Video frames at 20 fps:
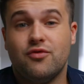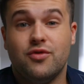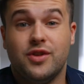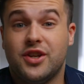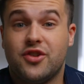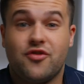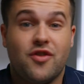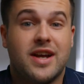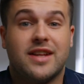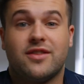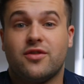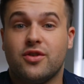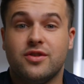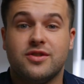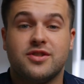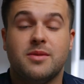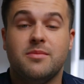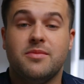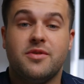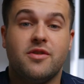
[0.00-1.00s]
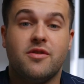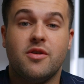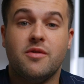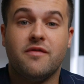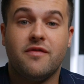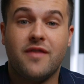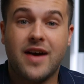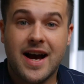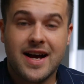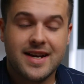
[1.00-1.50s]
really trying to turn something
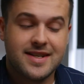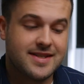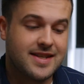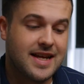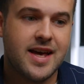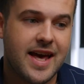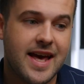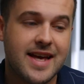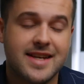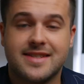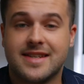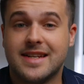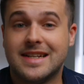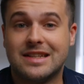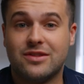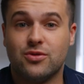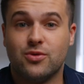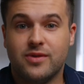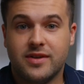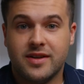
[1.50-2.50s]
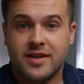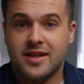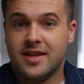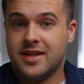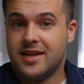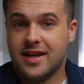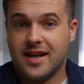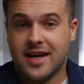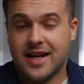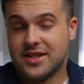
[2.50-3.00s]
around fast. S-Cinetone
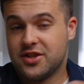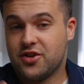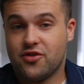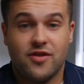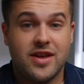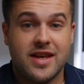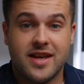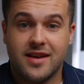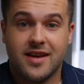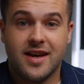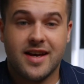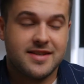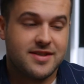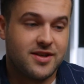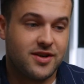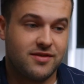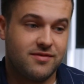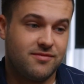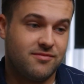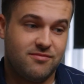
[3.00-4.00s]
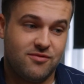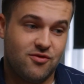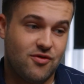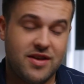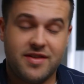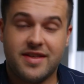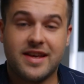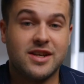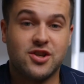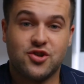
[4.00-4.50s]
is great. It's a
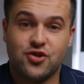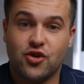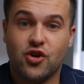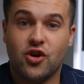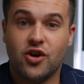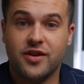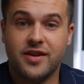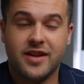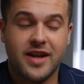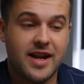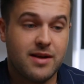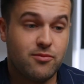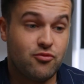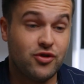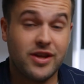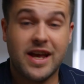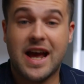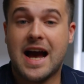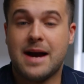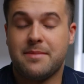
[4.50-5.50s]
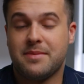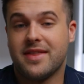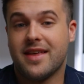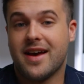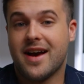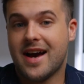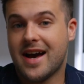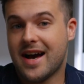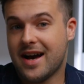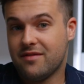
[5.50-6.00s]
great thing to shoot on, and I'm really happy
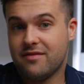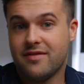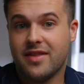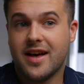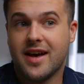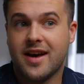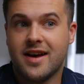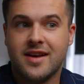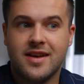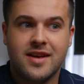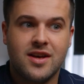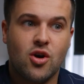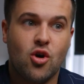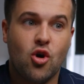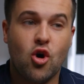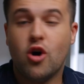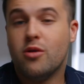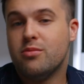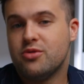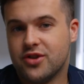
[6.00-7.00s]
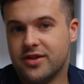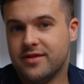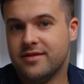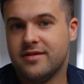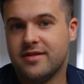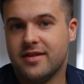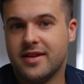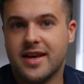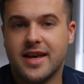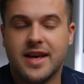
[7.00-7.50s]
that I have that
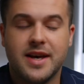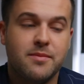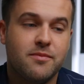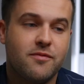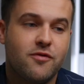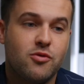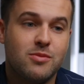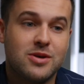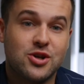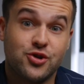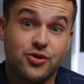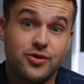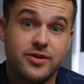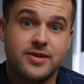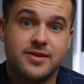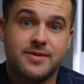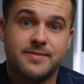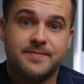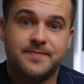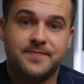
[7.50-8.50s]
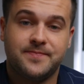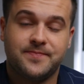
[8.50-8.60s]
option for my shoots.